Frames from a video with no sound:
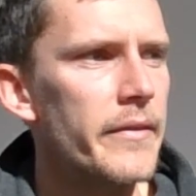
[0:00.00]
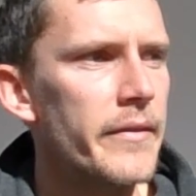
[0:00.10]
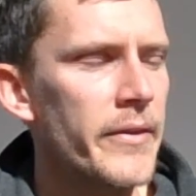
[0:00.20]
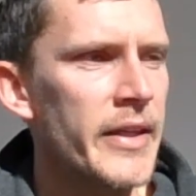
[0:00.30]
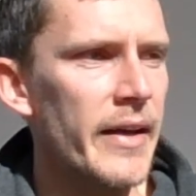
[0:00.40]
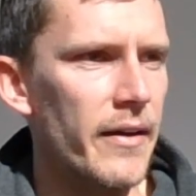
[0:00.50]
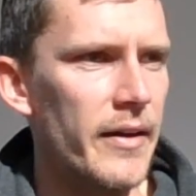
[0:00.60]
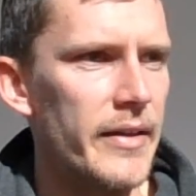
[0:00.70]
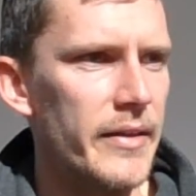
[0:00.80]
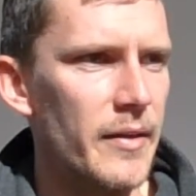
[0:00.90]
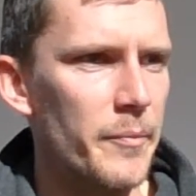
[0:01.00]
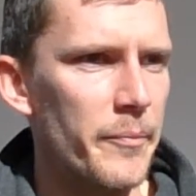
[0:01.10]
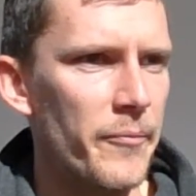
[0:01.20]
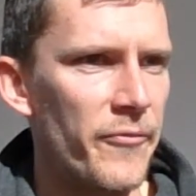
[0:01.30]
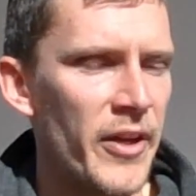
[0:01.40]
yeah, I'm
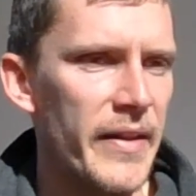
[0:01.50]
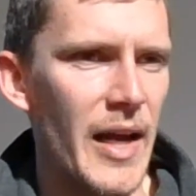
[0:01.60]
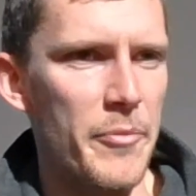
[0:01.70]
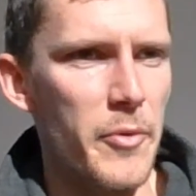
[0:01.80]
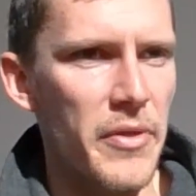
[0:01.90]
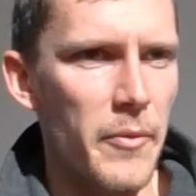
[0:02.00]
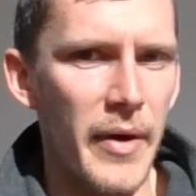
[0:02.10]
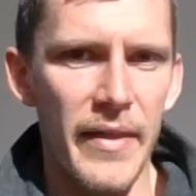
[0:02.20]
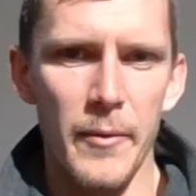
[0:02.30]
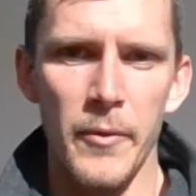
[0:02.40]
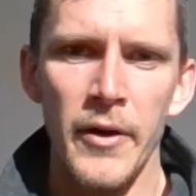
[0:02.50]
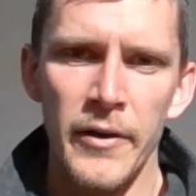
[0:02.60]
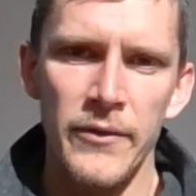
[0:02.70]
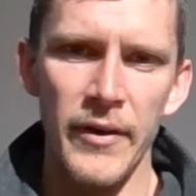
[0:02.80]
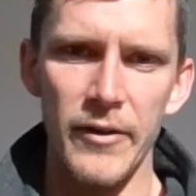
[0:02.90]
fairly happy with the way that
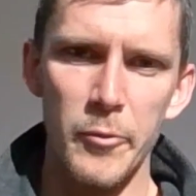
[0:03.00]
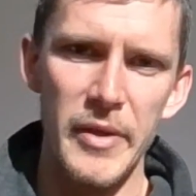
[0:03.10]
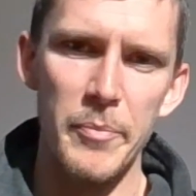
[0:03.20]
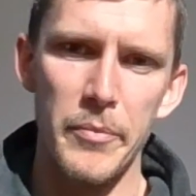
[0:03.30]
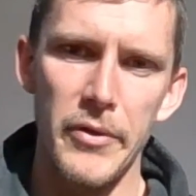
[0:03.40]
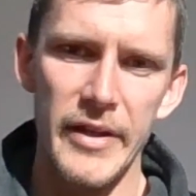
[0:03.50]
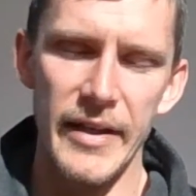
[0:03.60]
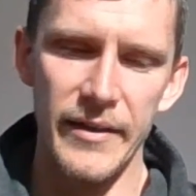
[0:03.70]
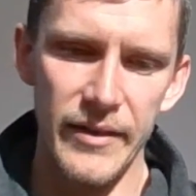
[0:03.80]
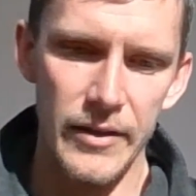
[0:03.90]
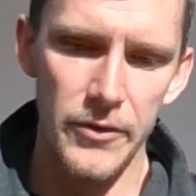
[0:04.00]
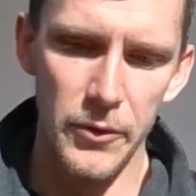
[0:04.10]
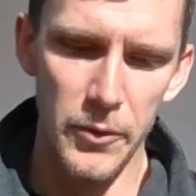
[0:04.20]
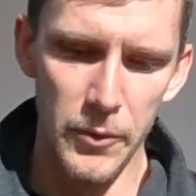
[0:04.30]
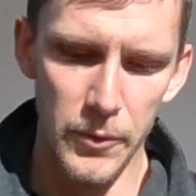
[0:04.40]
works, and it'll be pretty easy
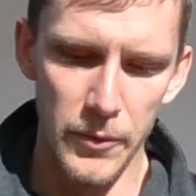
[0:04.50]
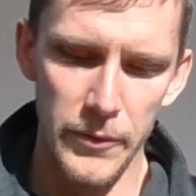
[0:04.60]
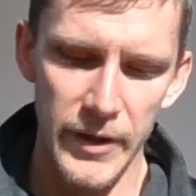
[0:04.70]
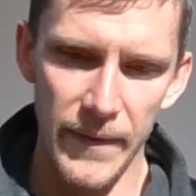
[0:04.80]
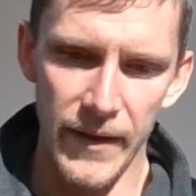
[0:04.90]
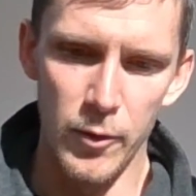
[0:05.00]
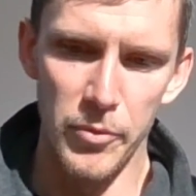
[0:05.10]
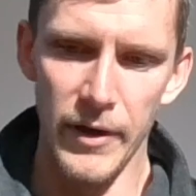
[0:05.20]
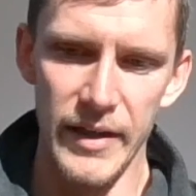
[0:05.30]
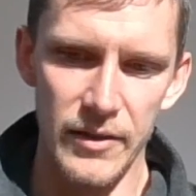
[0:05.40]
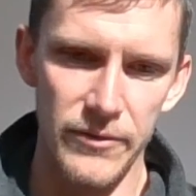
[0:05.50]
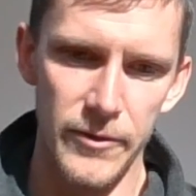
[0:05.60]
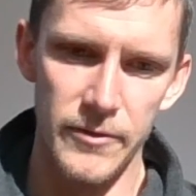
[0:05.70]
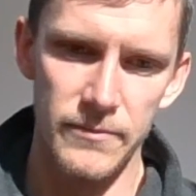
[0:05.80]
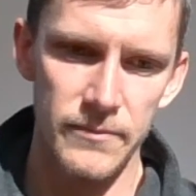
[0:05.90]
to get that operating
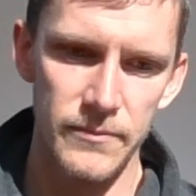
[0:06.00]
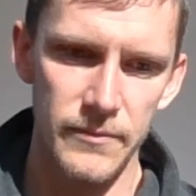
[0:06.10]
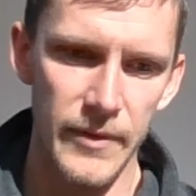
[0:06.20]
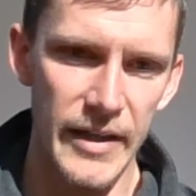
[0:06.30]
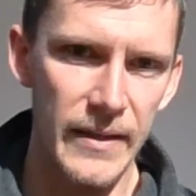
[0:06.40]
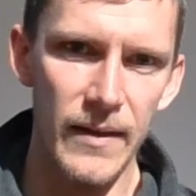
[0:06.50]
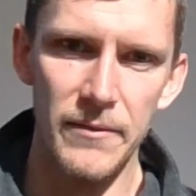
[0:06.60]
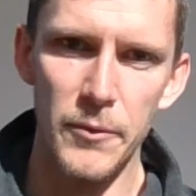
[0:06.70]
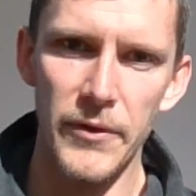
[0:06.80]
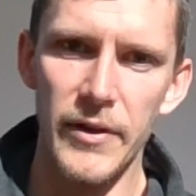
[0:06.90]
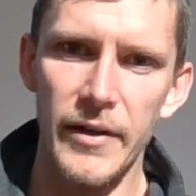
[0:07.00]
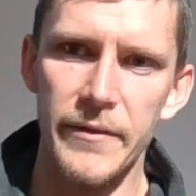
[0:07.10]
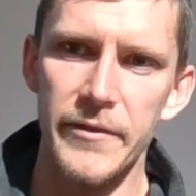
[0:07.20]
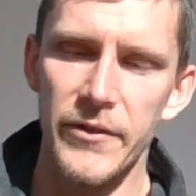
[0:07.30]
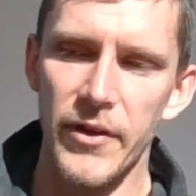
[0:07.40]
for any level that I
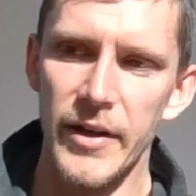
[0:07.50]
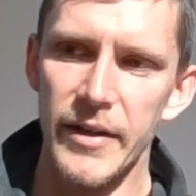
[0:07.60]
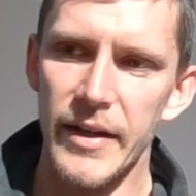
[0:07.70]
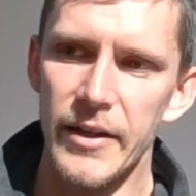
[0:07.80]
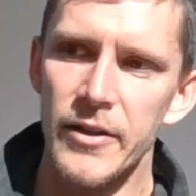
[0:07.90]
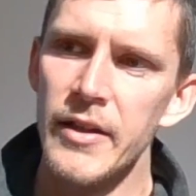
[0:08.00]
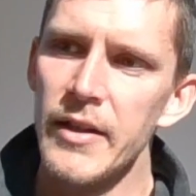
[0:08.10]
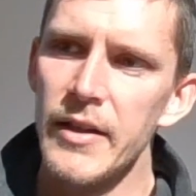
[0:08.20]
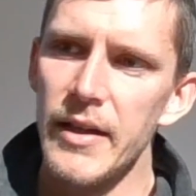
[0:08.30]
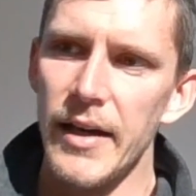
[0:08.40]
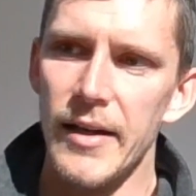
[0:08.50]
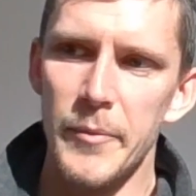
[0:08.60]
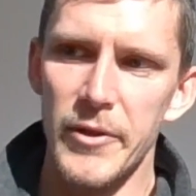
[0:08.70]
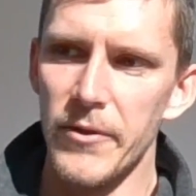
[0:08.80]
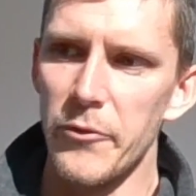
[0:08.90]
design now.
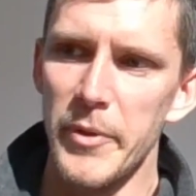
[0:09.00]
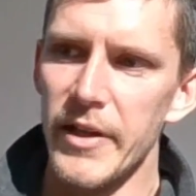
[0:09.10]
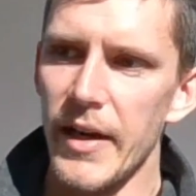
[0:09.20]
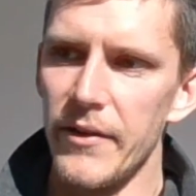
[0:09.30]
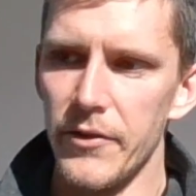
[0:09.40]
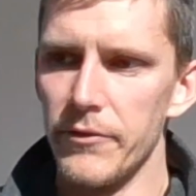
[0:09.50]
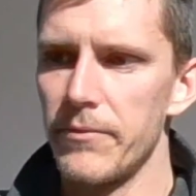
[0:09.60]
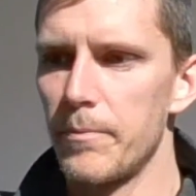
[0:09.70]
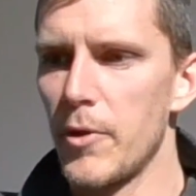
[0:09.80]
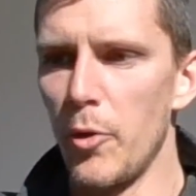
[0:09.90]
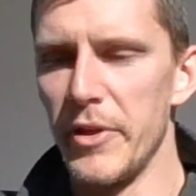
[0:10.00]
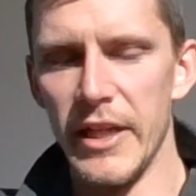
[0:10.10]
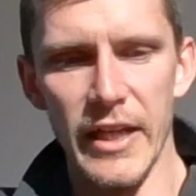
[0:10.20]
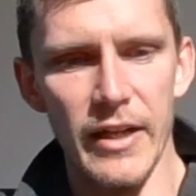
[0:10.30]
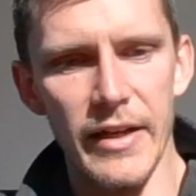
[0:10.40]
It'll just be a case of
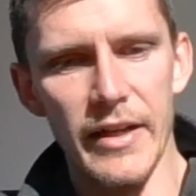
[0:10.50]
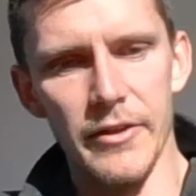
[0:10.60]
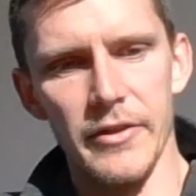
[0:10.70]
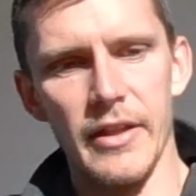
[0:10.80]
copying in and out